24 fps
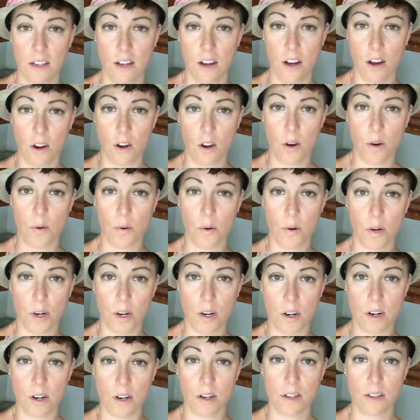a
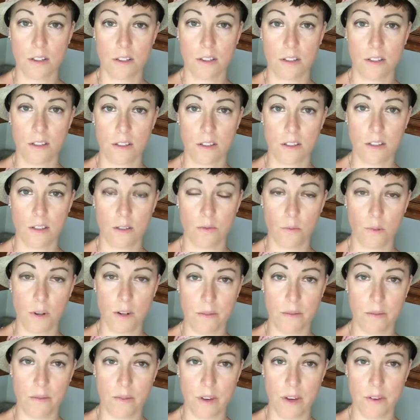quarter to
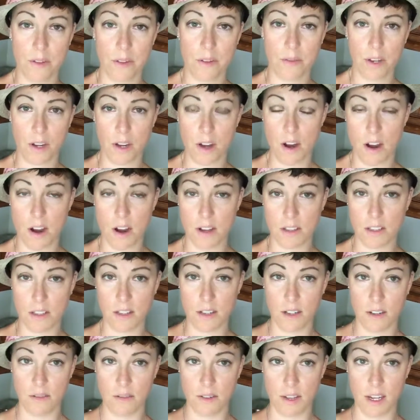1/5 of the cost
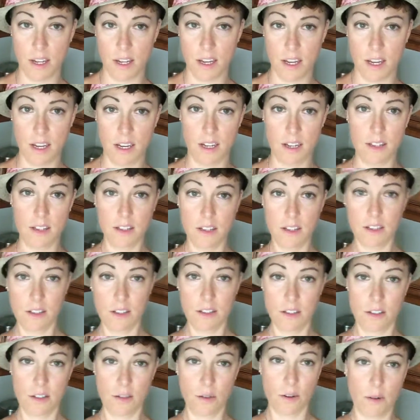of a
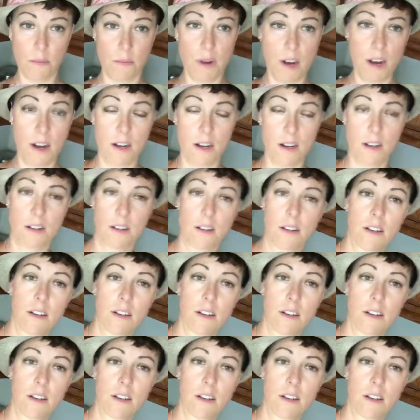store-bought